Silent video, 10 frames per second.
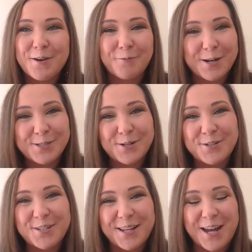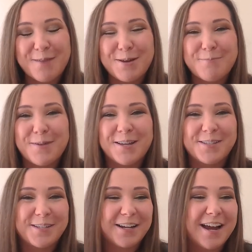research in the coming
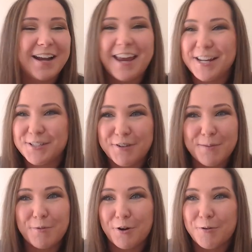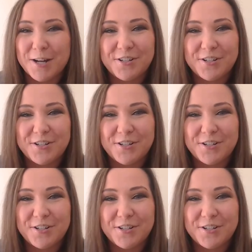months and kind of answering more